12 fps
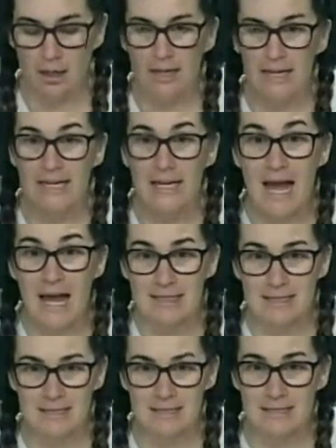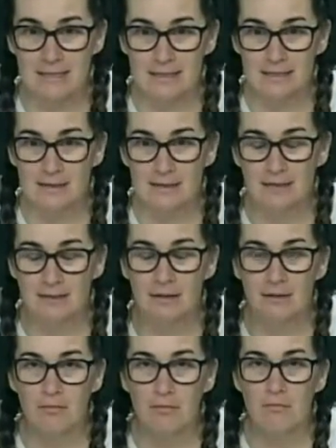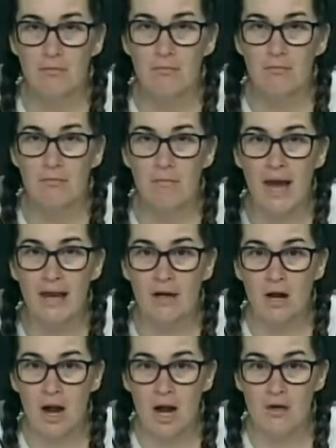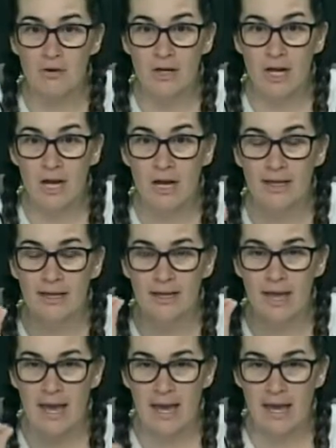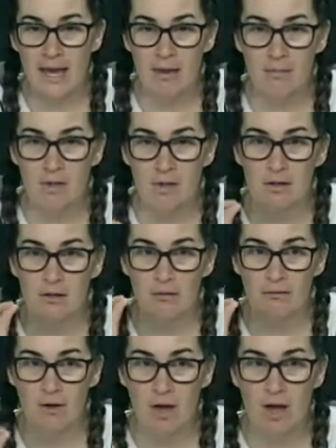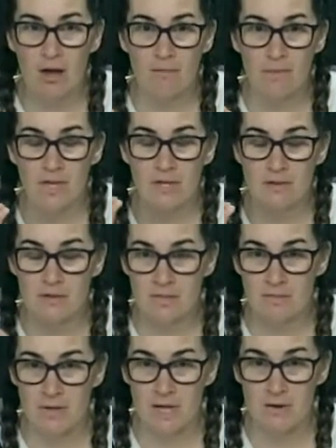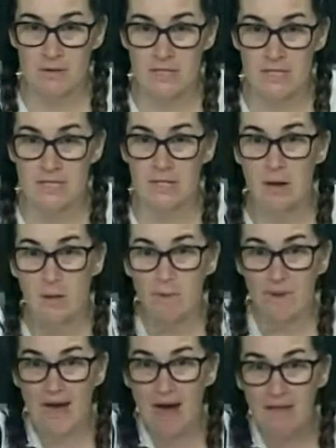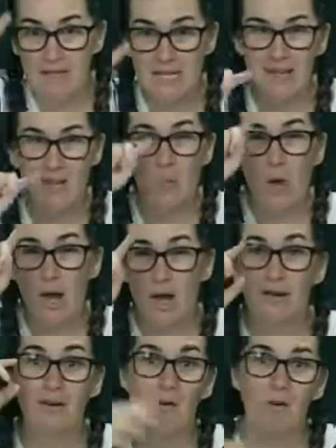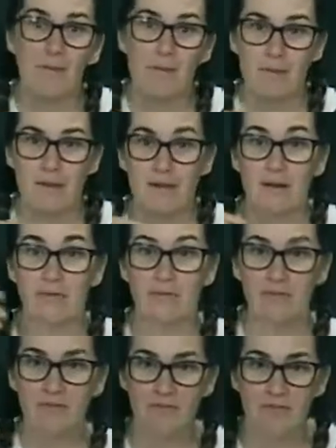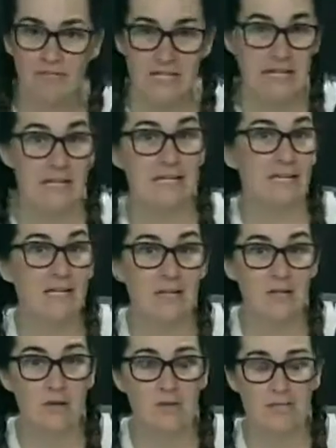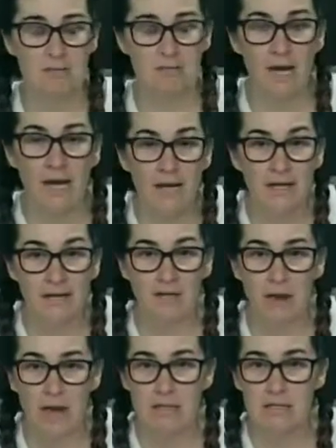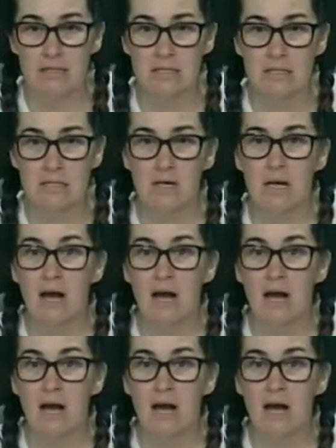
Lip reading: Yes. Mitochondria came from endosymbiosis, but that was 1 or maybe 15 endosymbiotic events